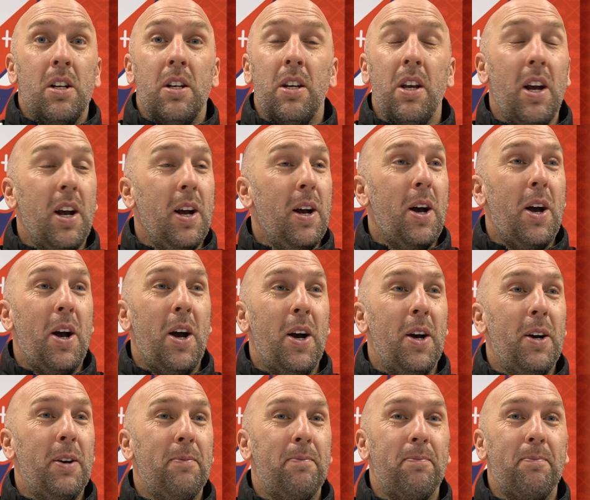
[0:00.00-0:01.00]

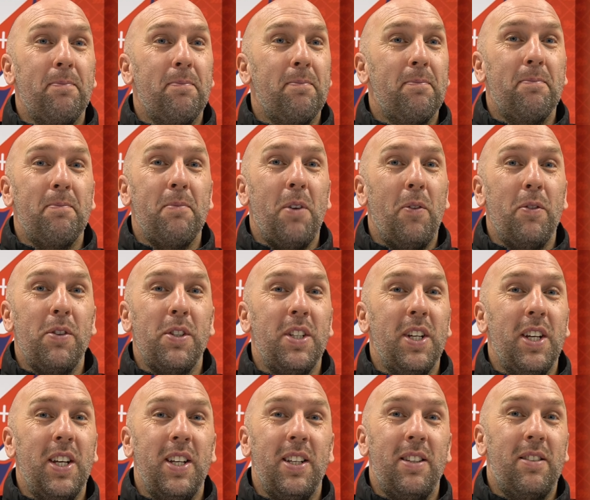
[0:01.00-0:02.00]
Yeah,
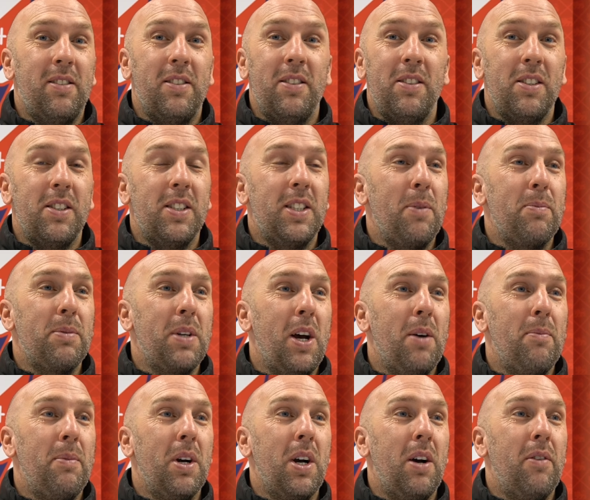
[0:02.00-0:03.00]
obviously stepped
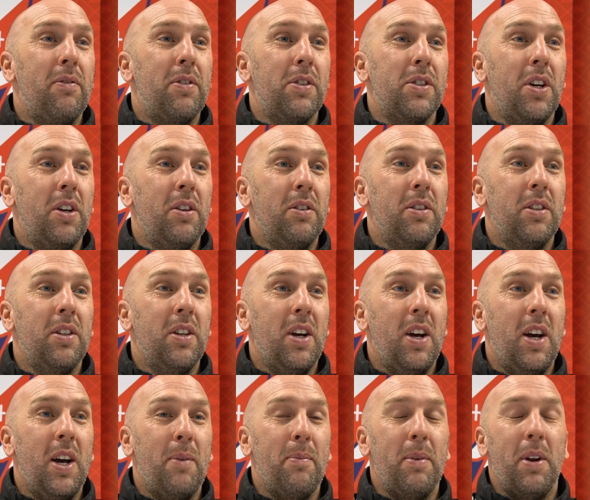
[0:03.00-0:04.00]
out of my comfort zone,
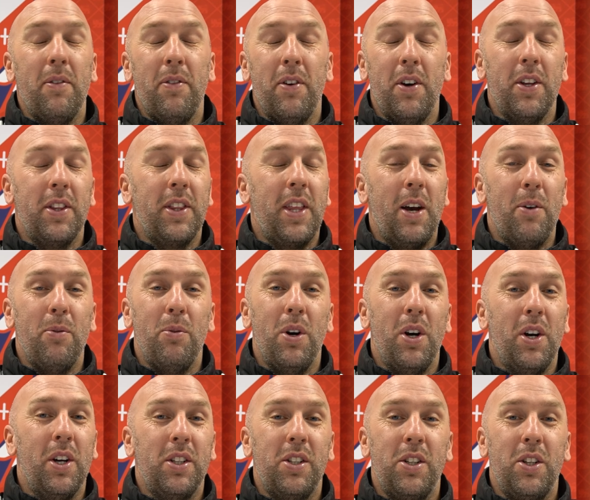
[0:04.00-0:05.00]
and I've heard that
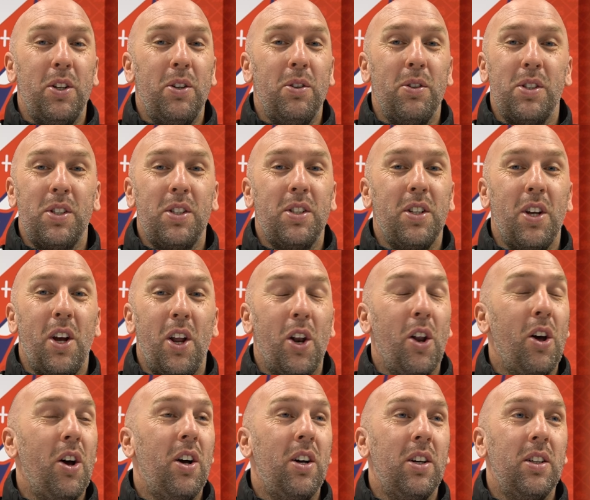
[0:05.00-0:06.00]
word used a
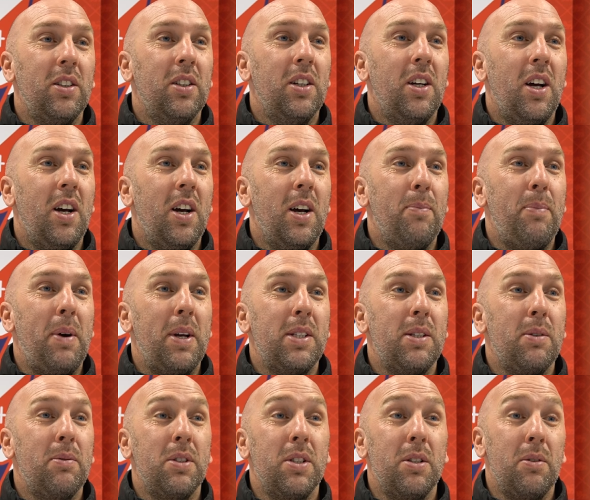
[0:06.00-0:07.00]
lot,
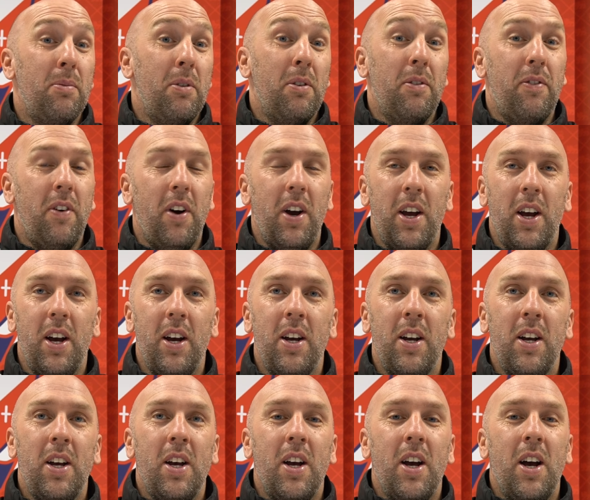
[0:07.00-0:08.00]
baptism of fire,
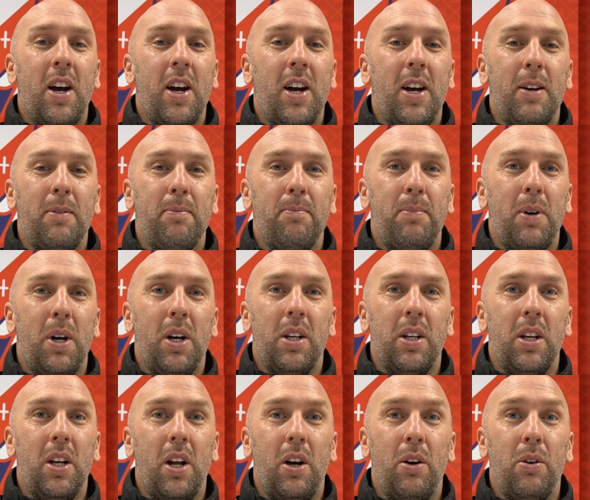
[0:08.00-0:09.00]
but
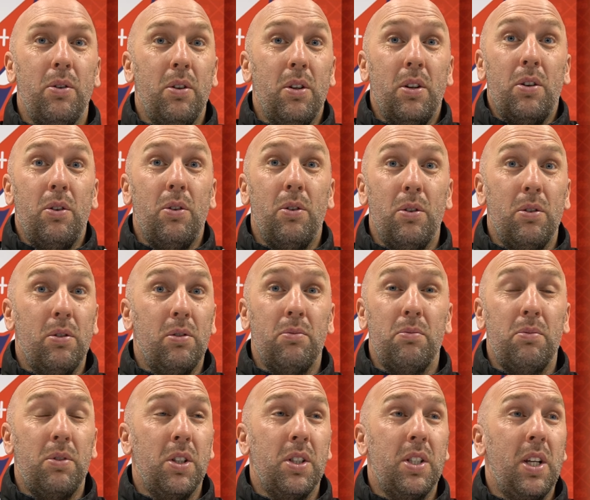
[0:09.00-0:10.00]
you know,
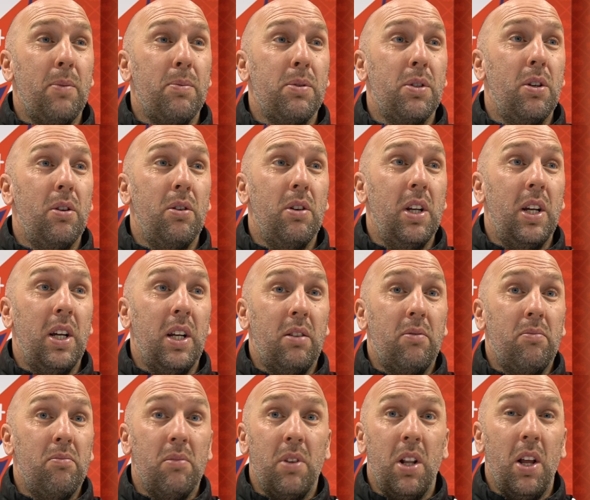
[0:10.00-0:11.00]
just absolutely
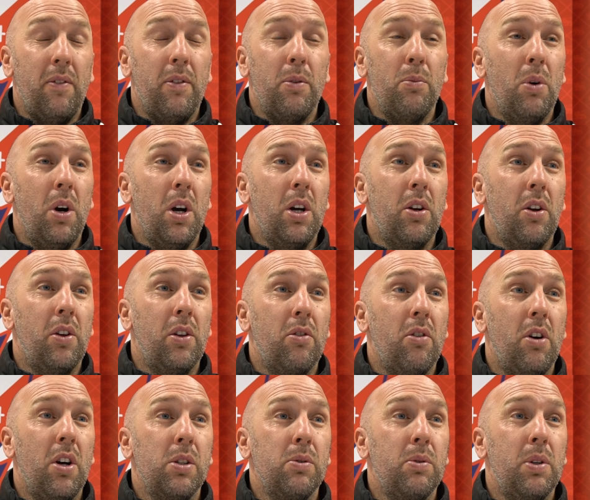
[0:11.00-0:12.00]
loving working on the
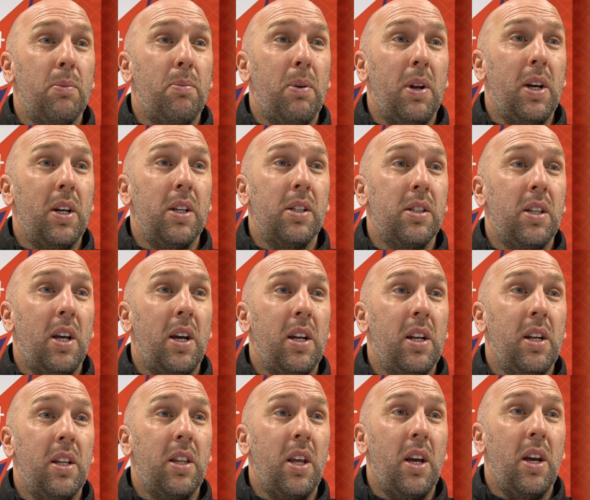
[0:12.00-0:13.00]
grass with the players day
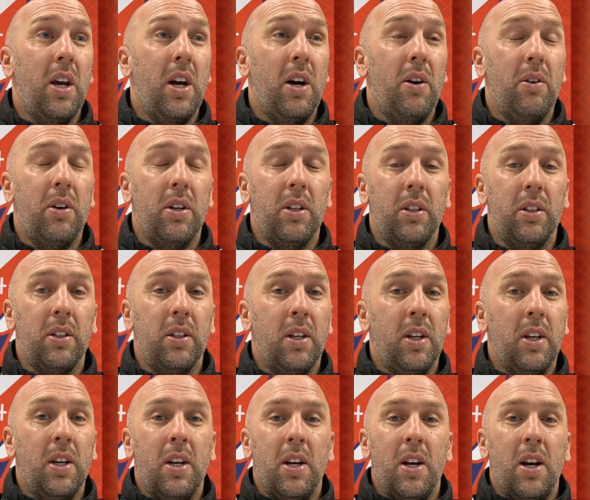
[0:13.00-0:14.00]
in and day out, and
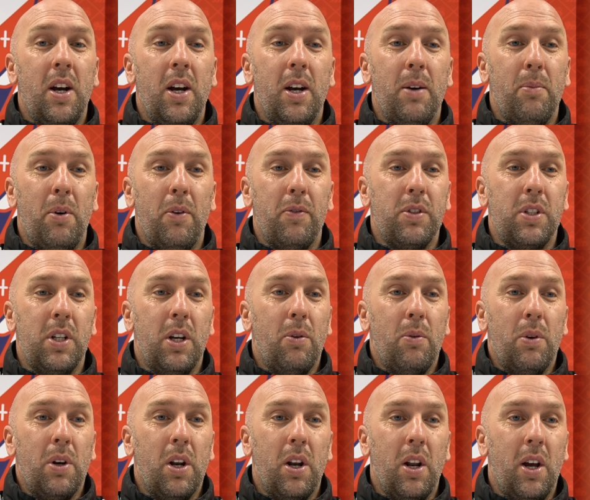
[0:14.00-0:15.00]
obviously I
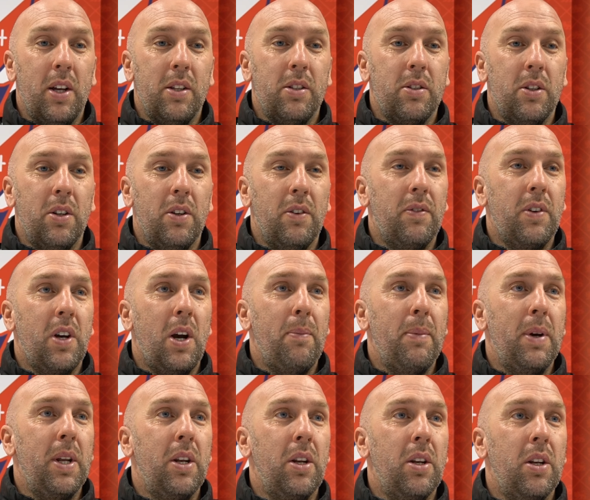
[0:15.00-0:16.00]
would have liked to have
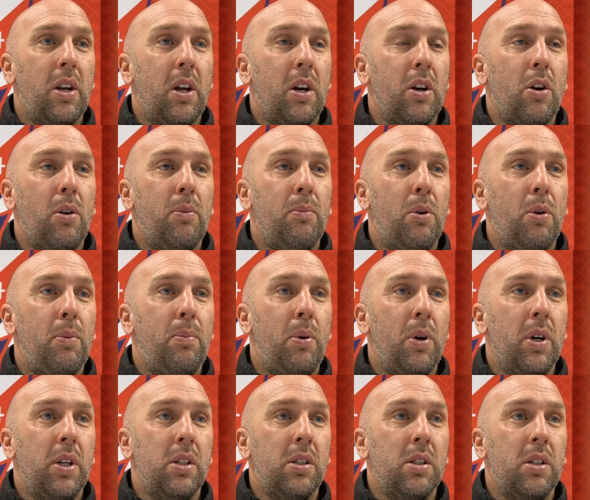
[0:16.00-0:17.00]
come in and got more
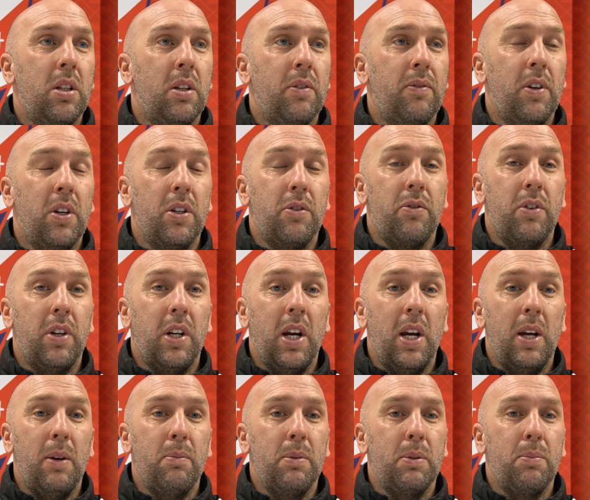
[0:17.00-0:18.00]
points in the first 3
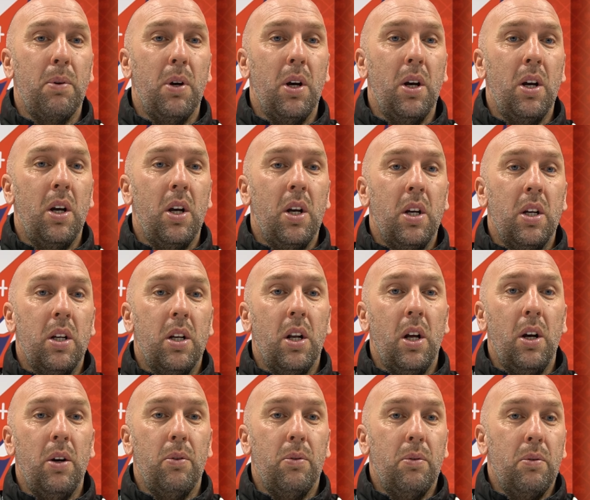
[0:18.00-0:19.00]
games, but you
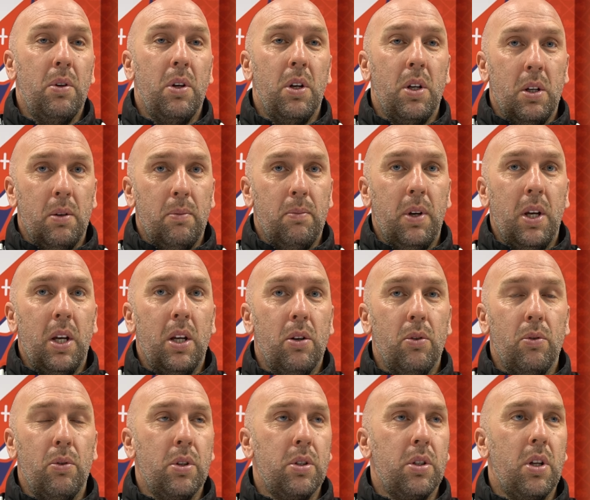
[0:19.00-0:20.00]
know, me and
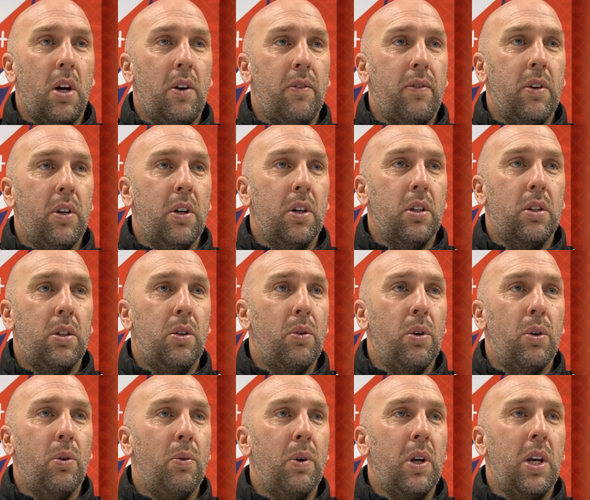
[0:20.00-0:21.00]
all the staff are
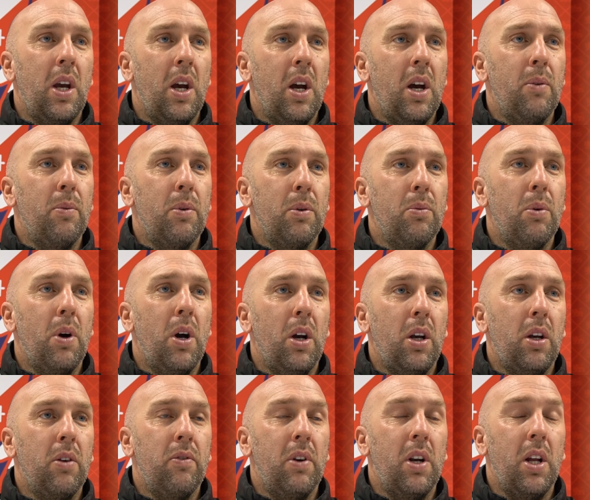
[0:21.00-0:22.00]
doing all we can. We're
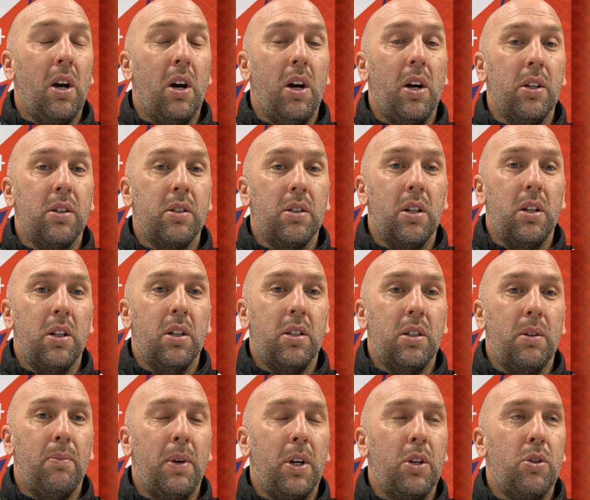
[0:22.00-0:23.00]
working really hard
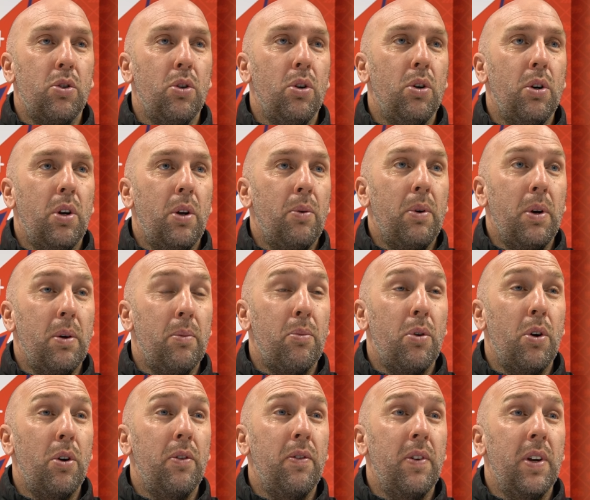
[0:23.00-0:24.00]
to make sure that we're
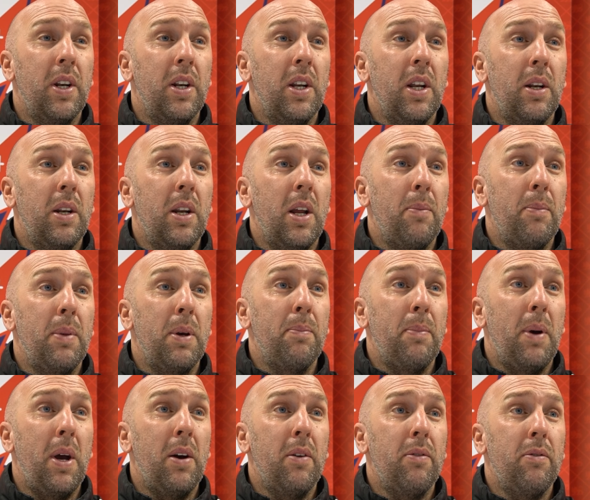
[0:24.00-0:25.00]
improving and being
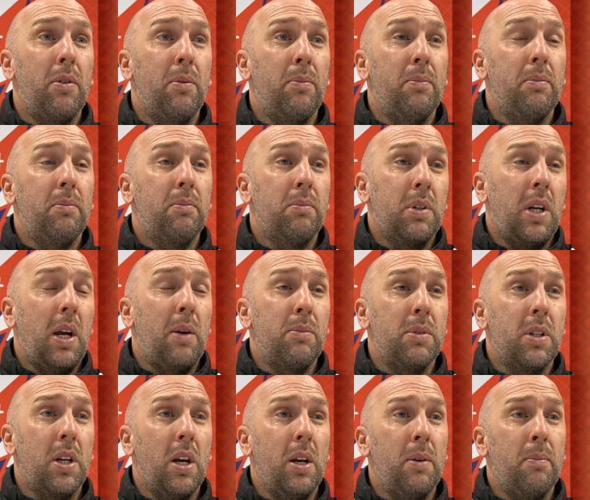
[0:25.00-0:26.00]
better from game
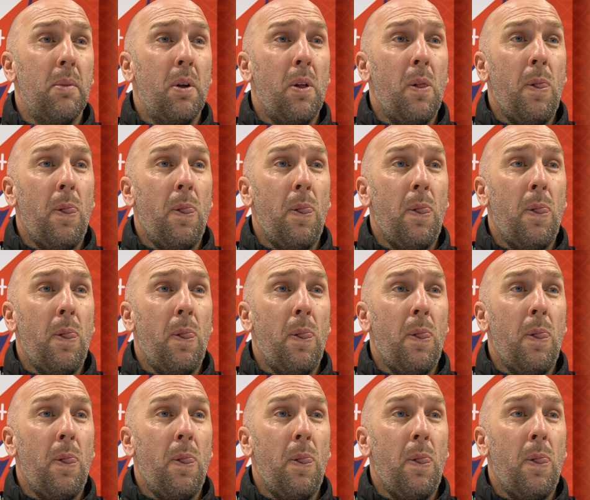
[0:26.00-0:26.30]
to game.